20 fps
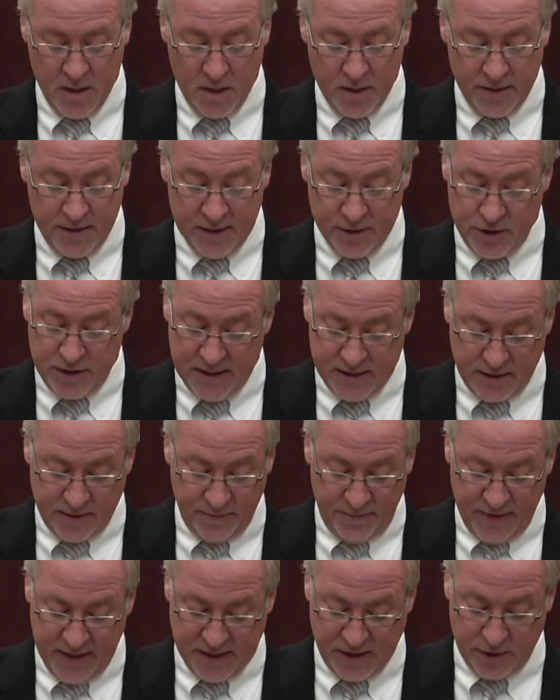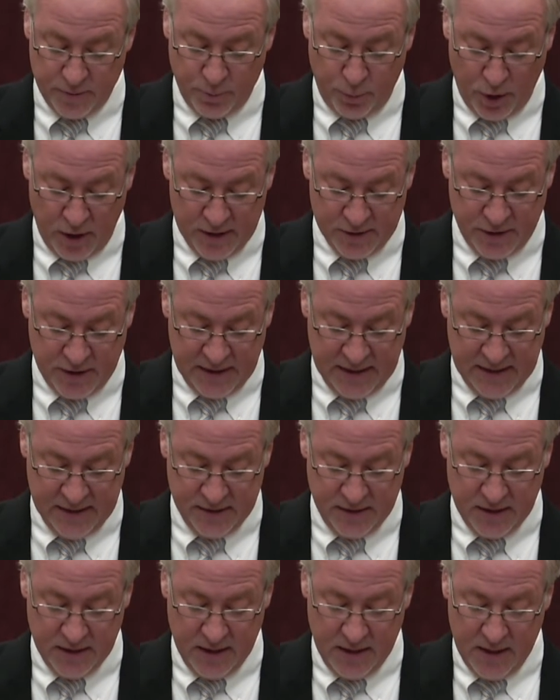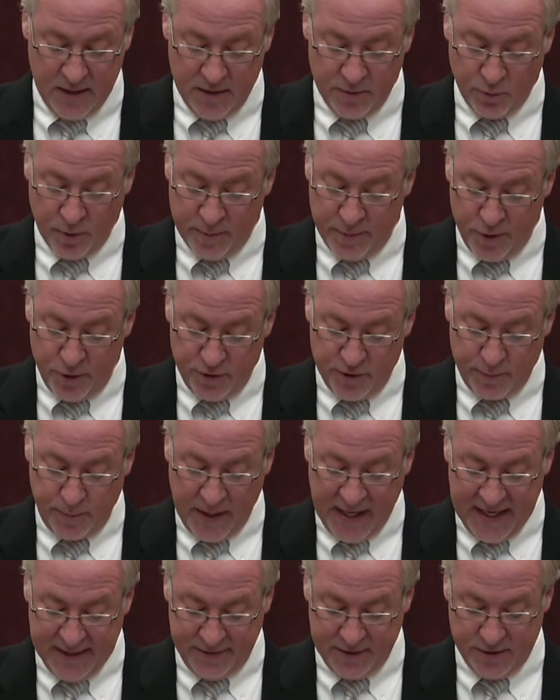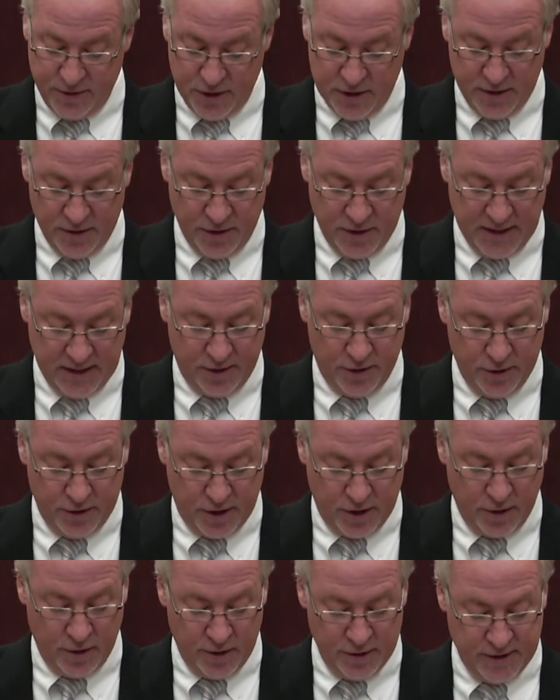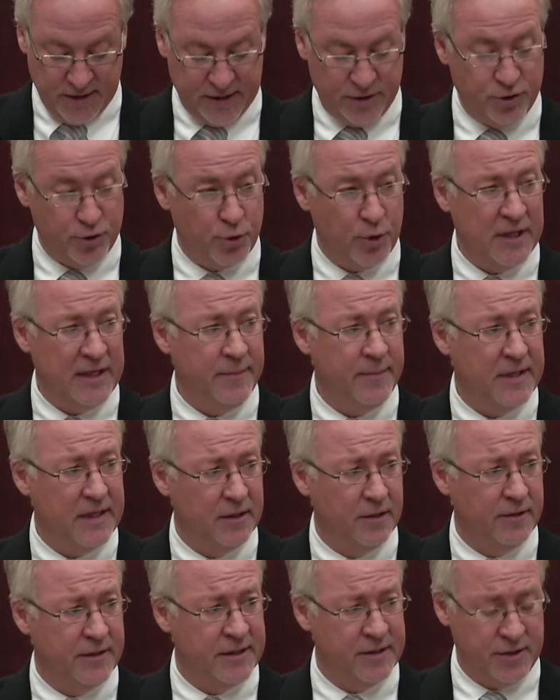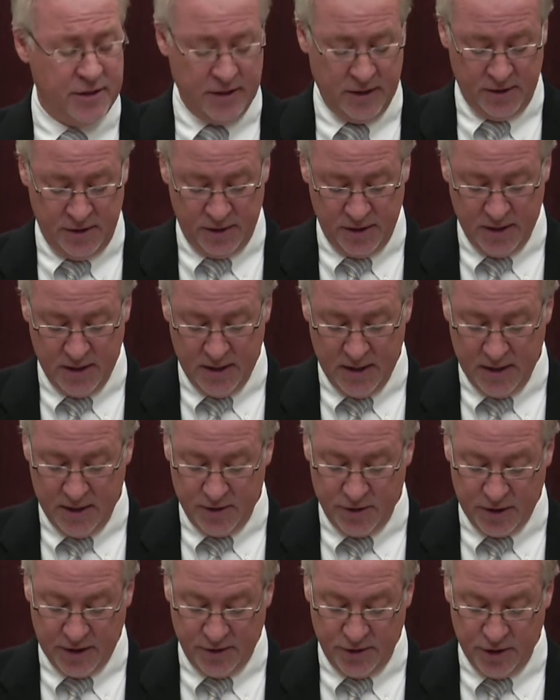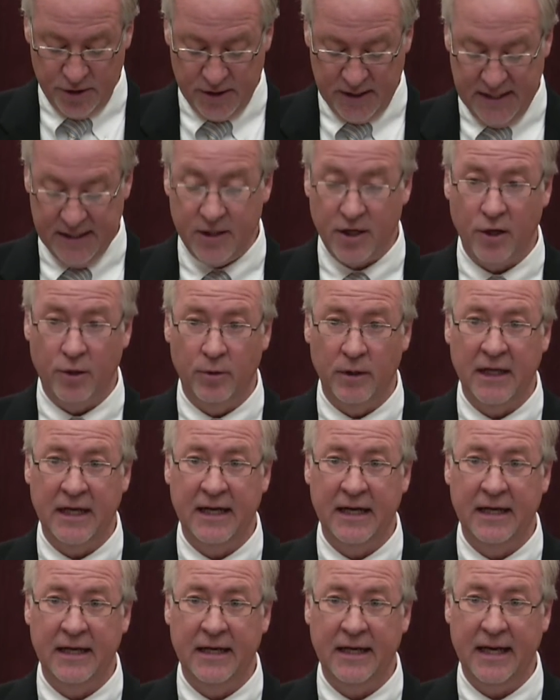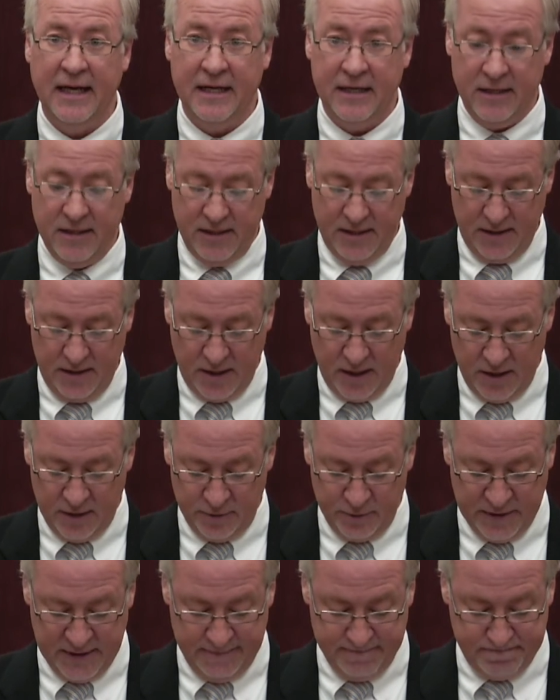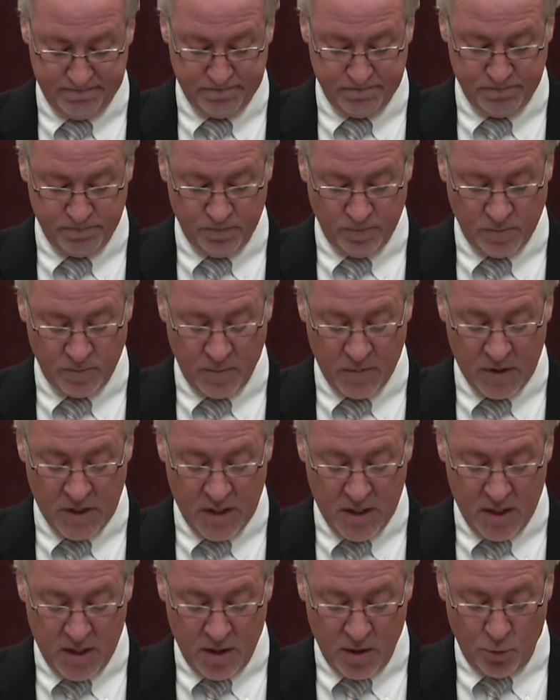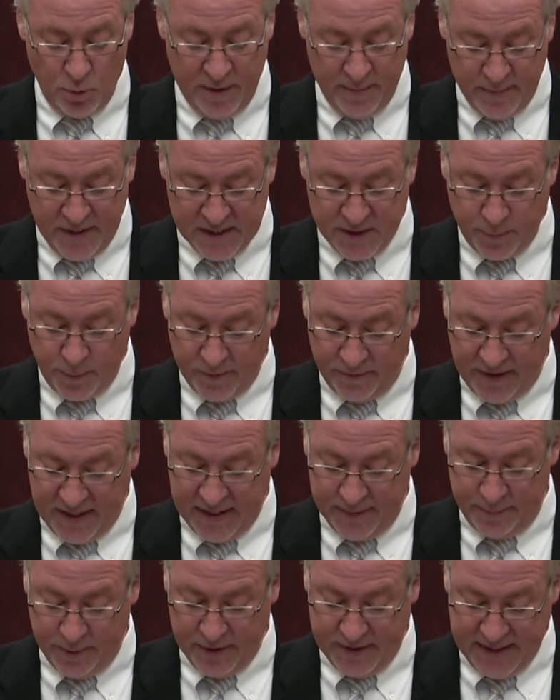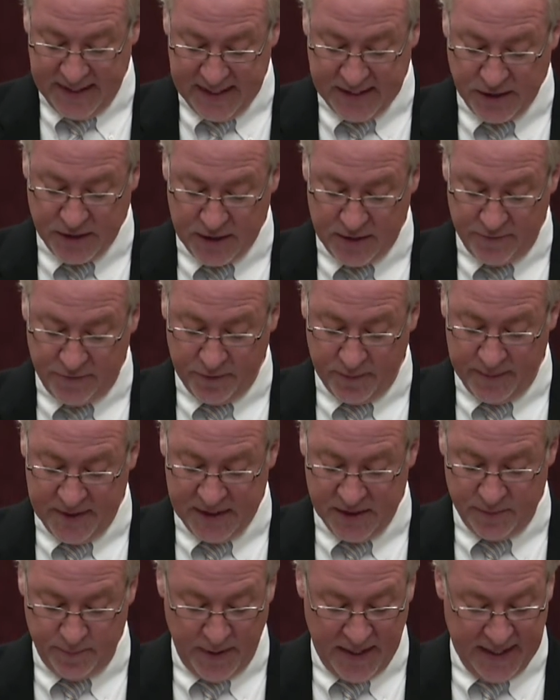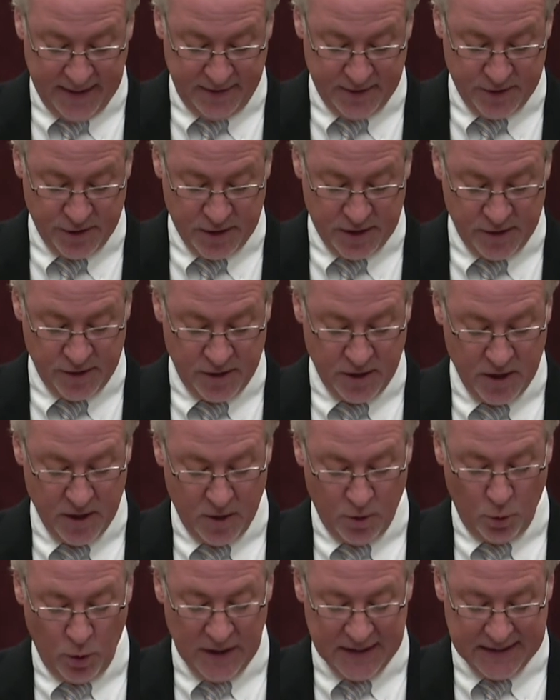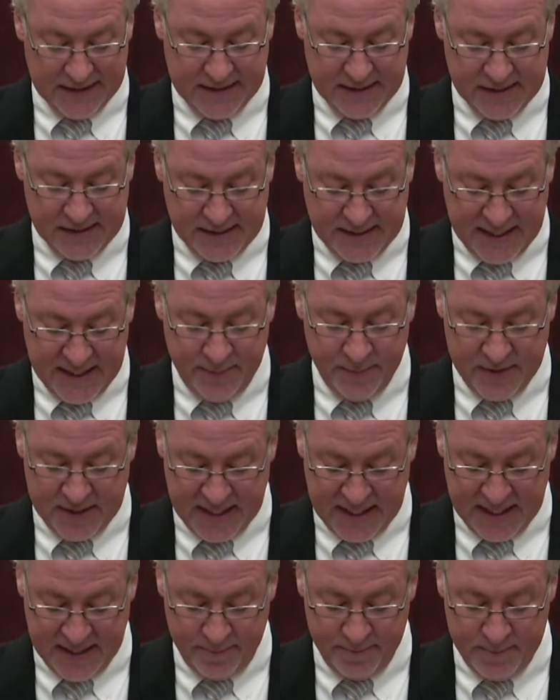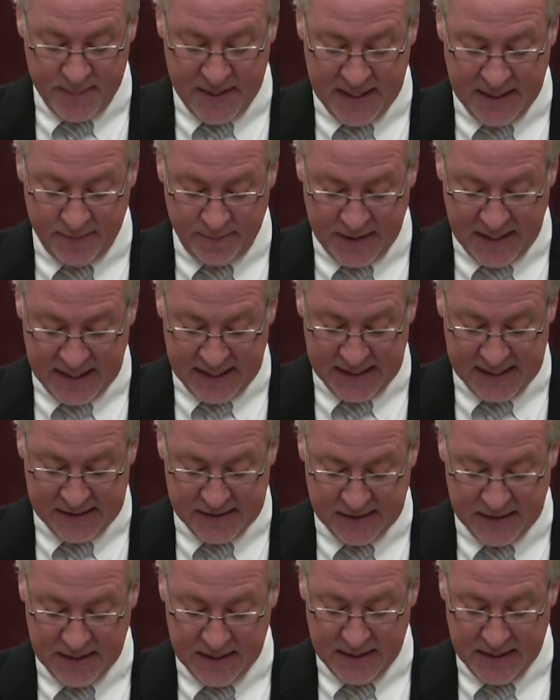This disinfection process removes pathogens that could cause extreme illnesses such as E. coli and cholera. We must provide protection from these pathogens while at the same time minimize